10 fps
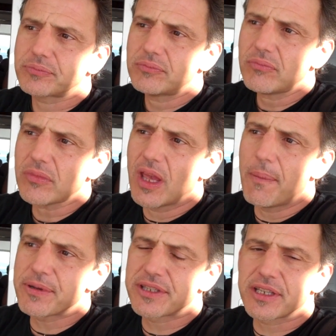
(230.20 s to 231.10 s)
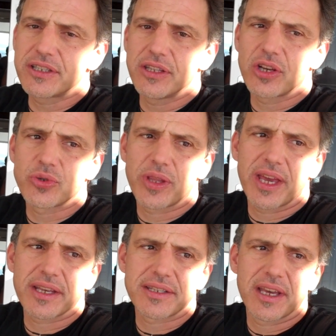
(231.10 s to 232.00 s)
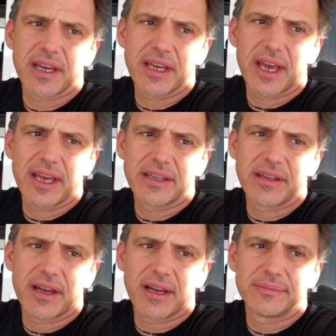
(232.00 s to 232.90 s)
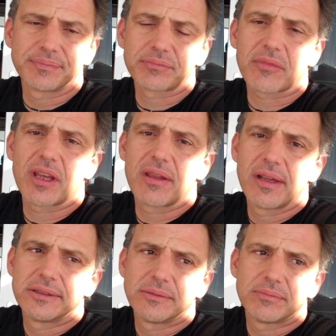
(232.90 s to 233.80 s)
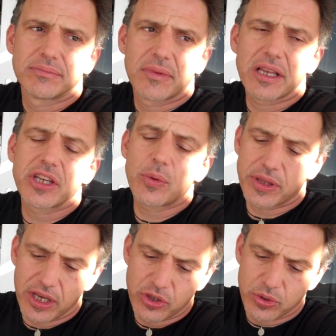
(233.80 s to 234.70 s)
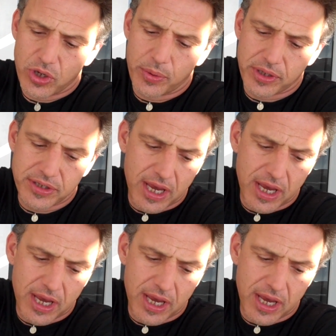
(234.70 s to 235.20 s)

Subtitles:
up at 1600 ASA, and I'll tell you what the issues are with this camera.